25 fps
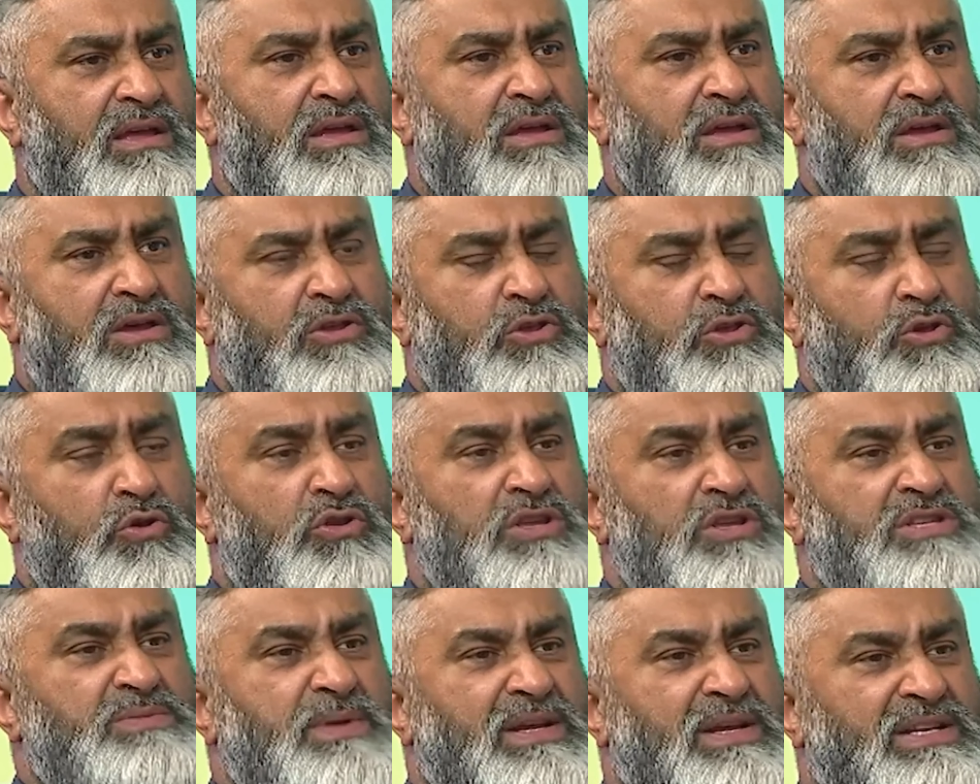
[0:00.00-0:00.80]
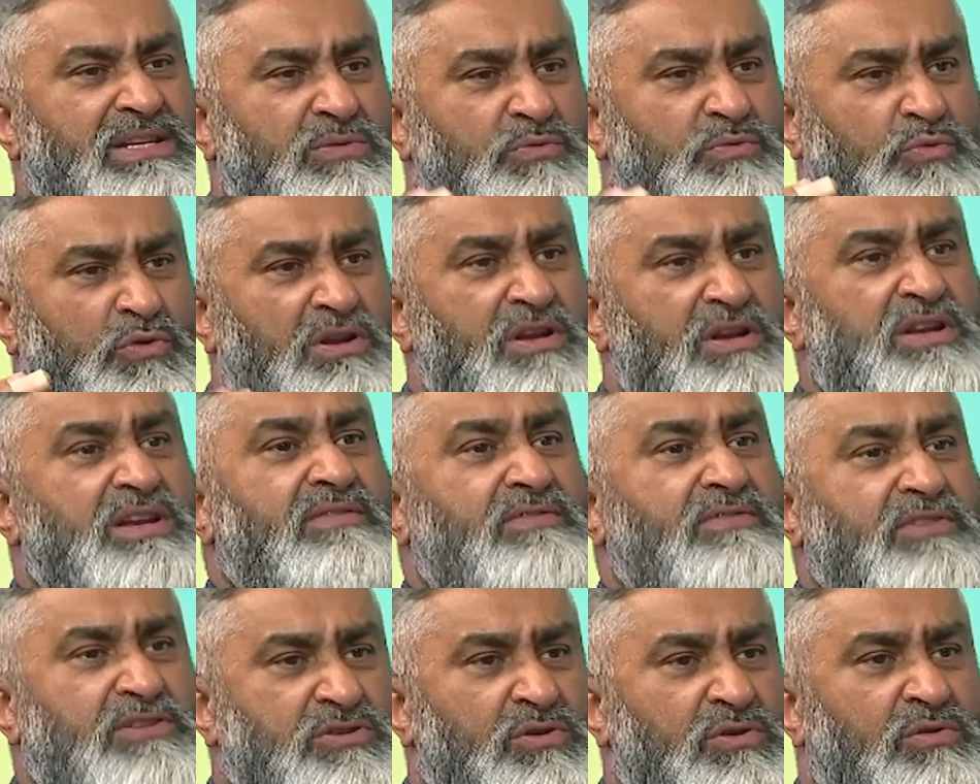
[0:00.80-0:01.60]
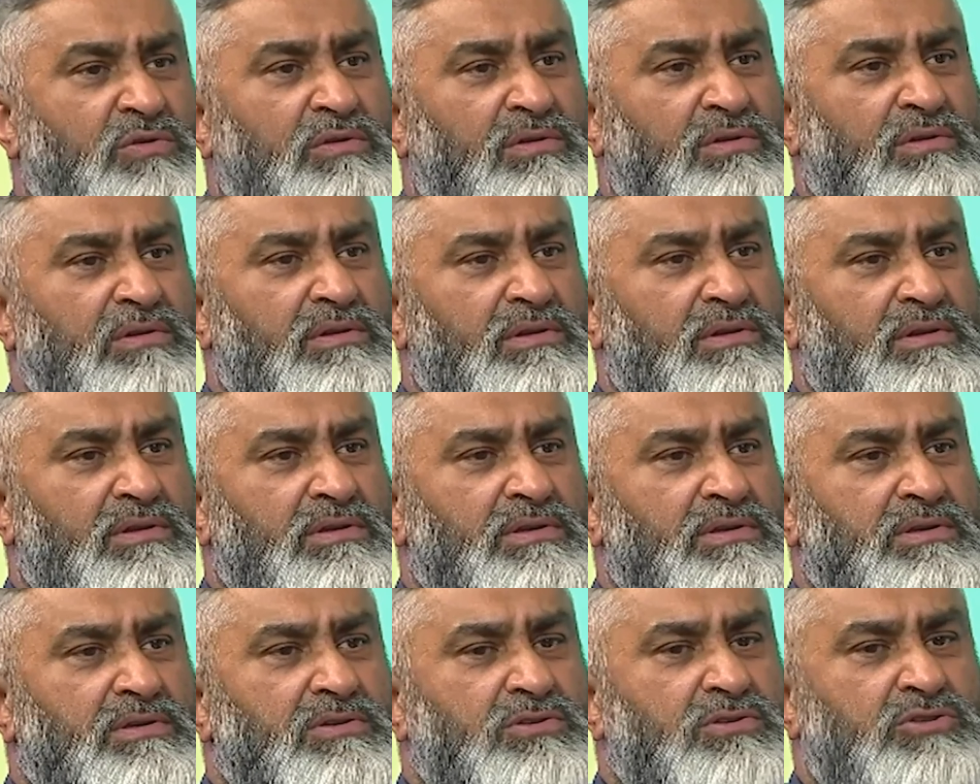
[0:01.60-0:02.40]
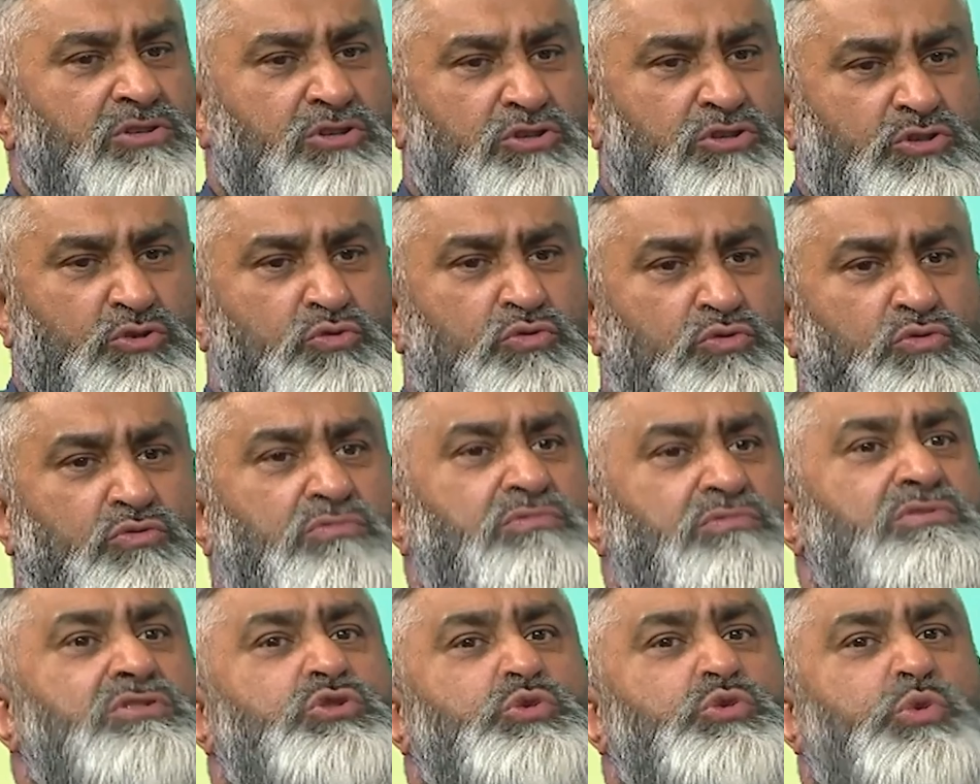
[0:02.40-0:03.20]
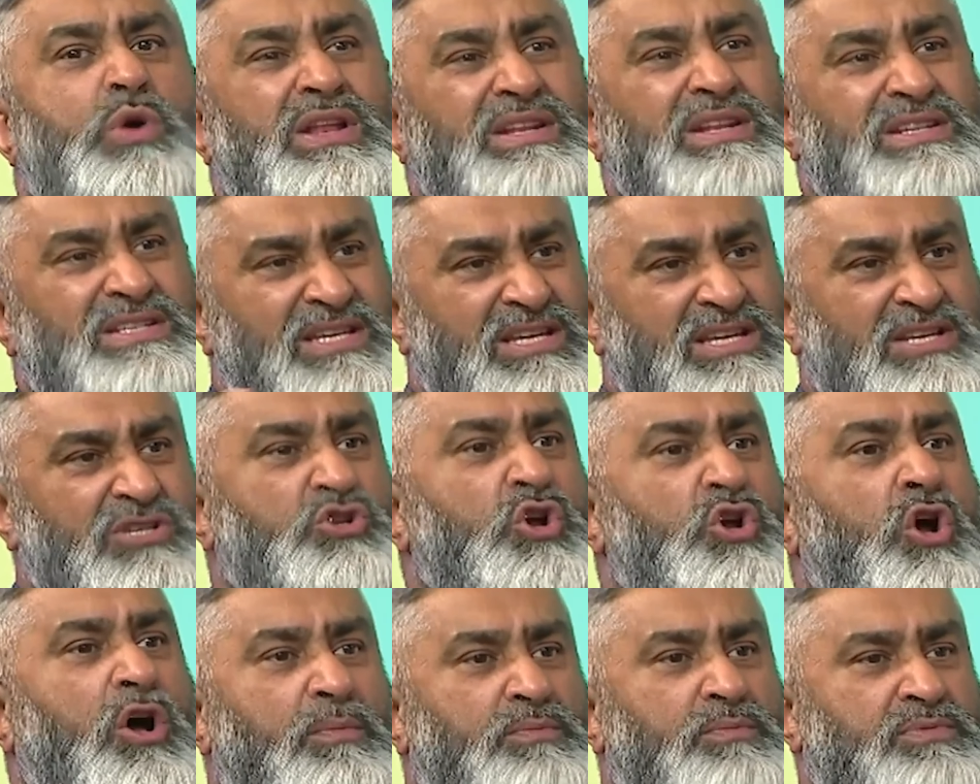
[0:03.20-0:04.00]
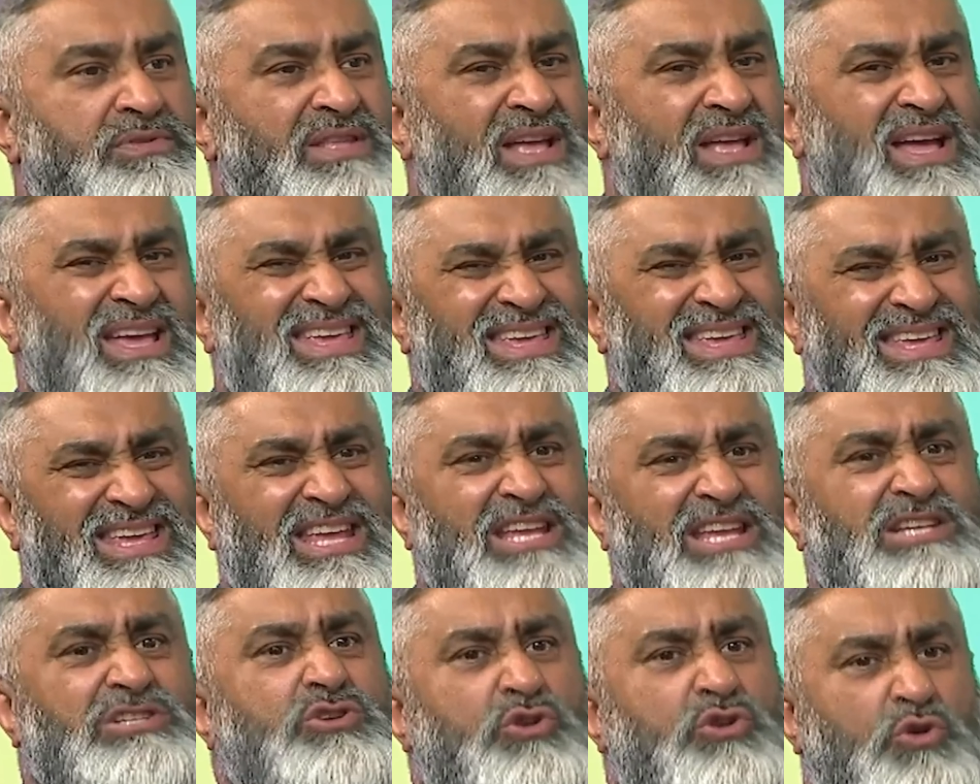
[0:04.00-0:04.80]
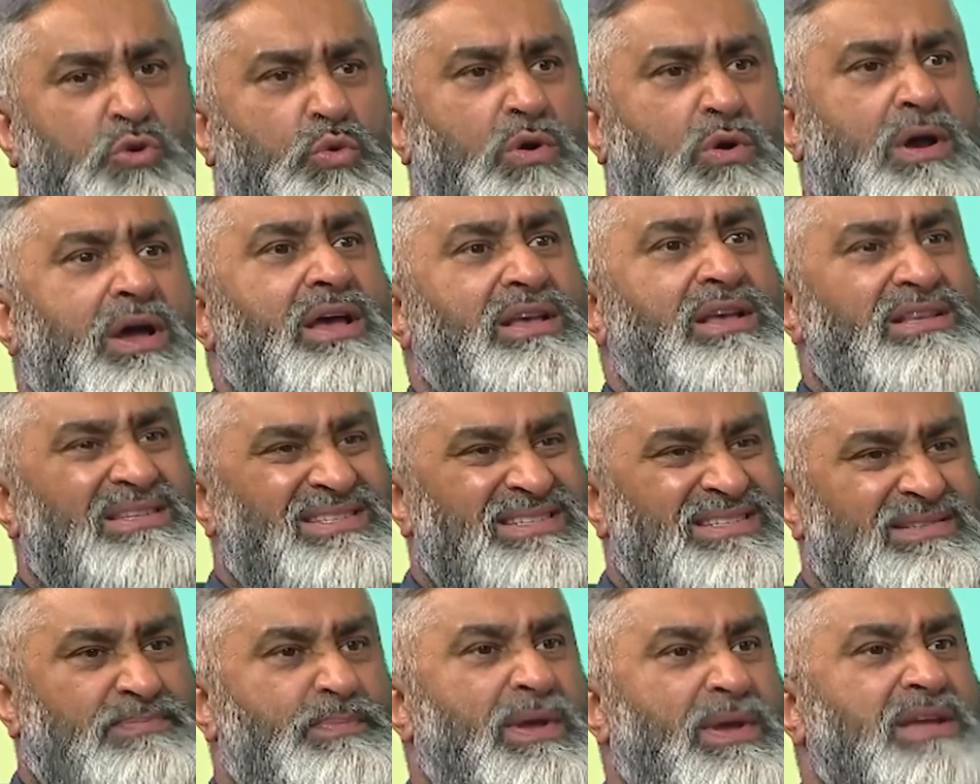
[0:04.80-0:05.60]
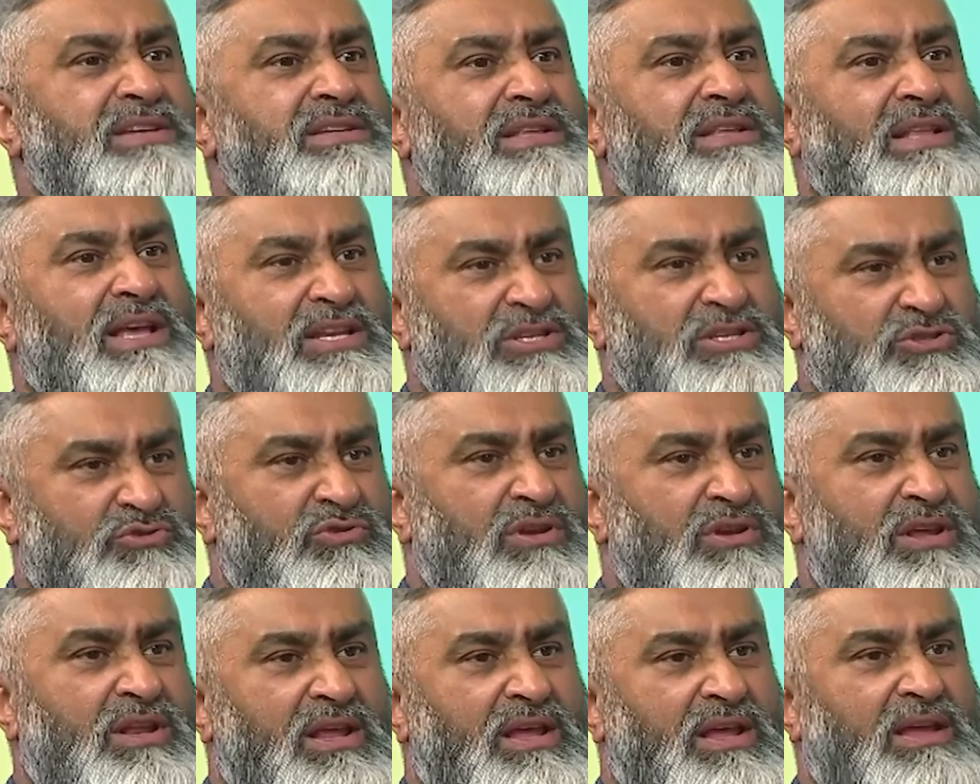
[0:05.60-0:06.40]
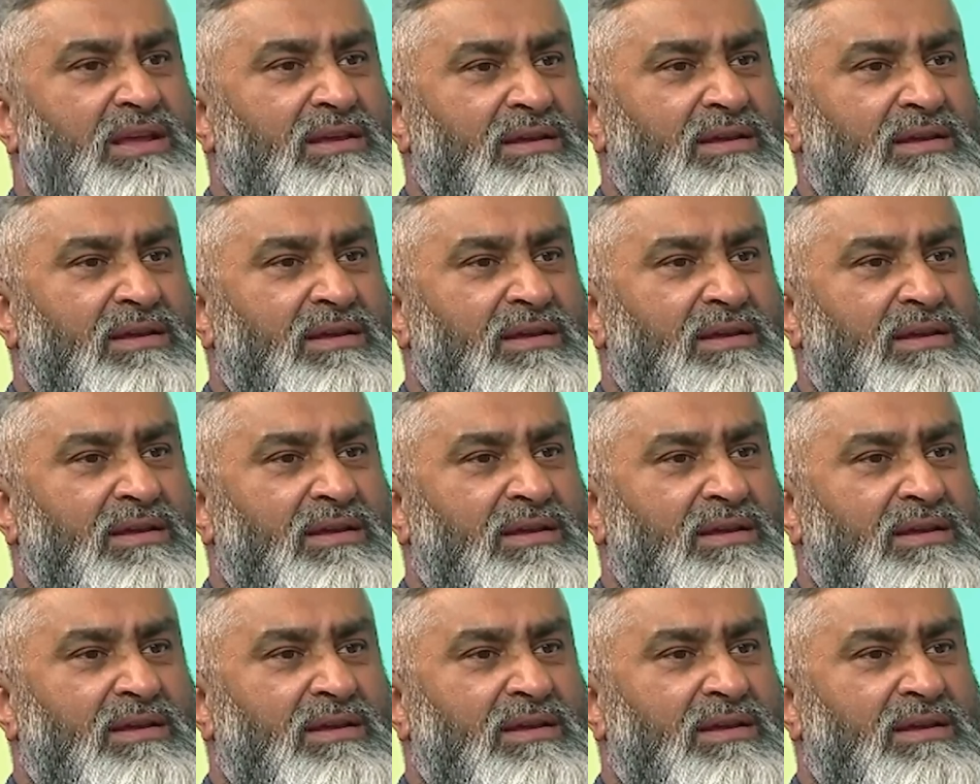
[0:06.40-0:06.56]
You're expecting one individual to do 20 jobs that each require specialised training